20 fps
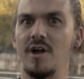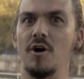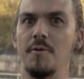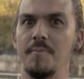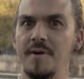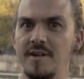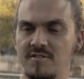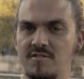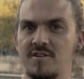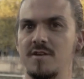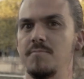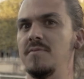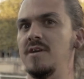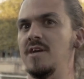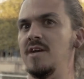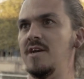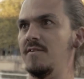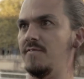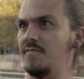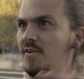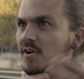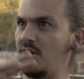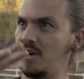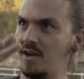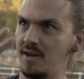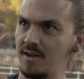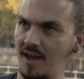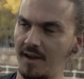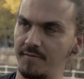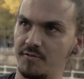elements can be
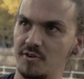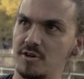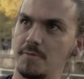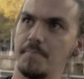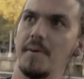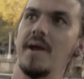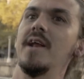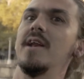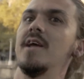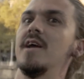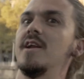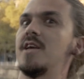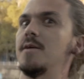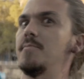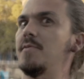very heavily debated,